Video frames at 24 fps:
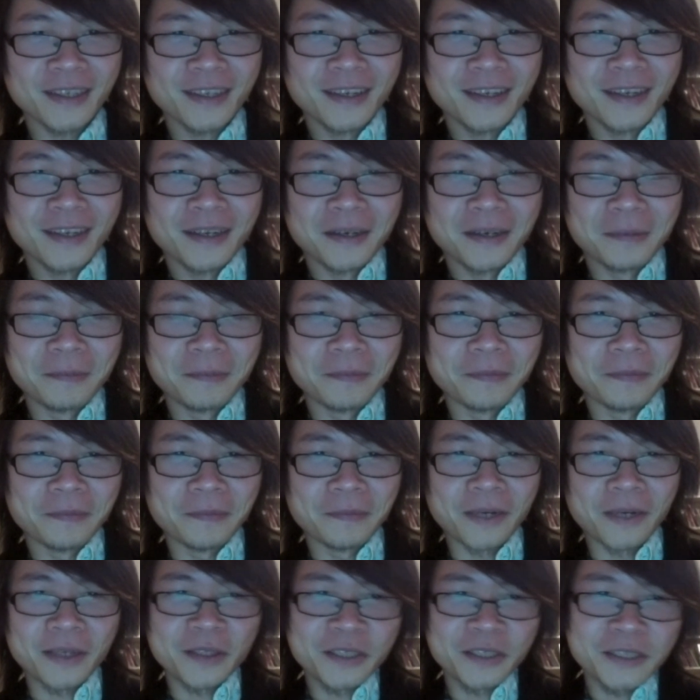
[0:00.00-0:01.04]
Mm,
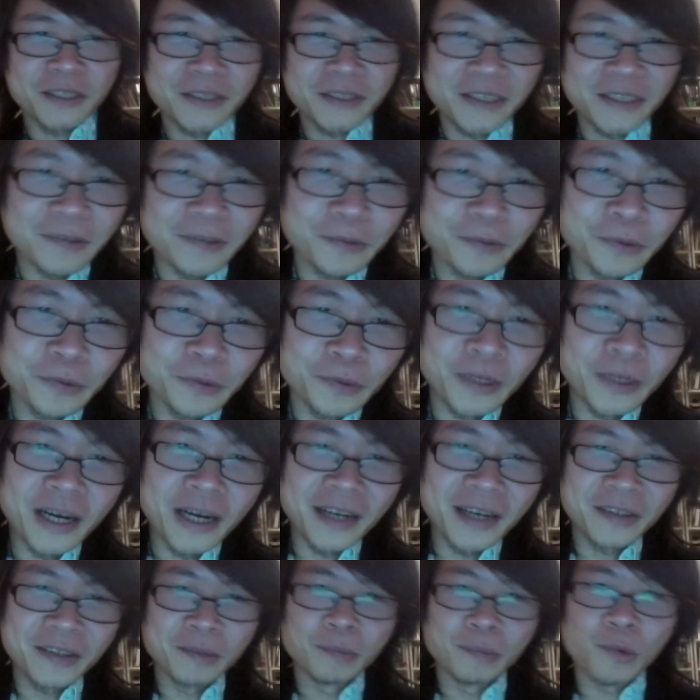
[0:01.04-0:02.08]
but I think that we, we, are
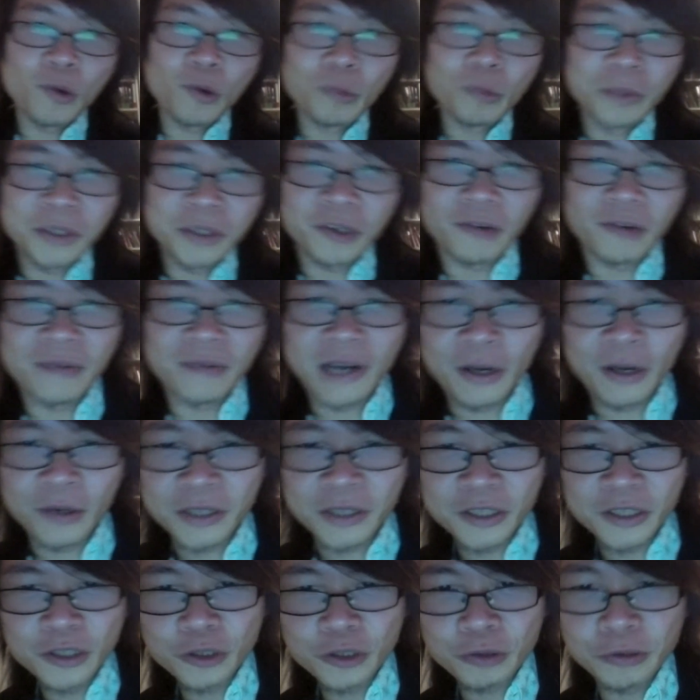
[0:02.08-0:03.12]
at a moment of our
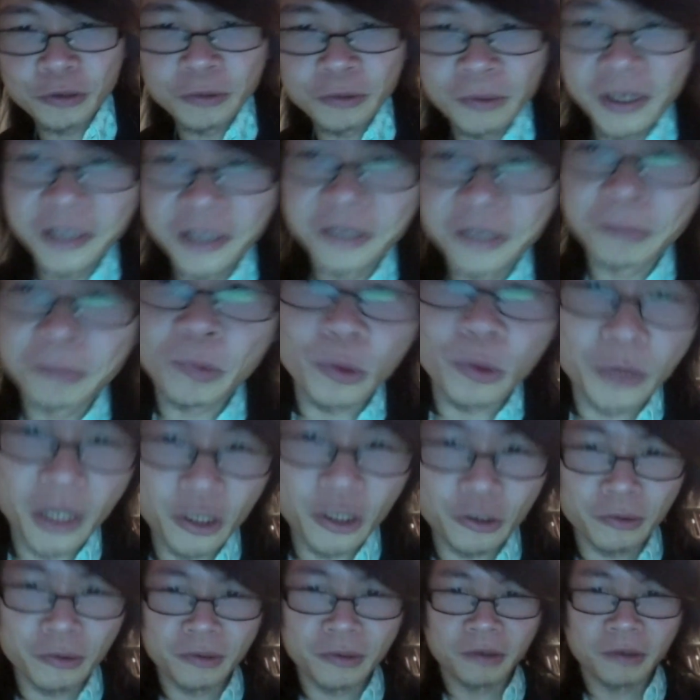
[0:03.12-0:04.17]
history where the
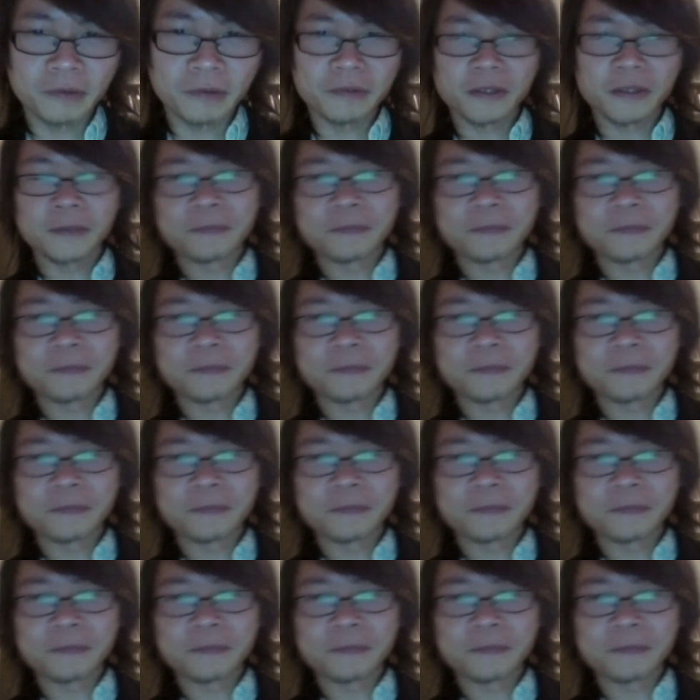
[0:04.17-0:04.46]
production of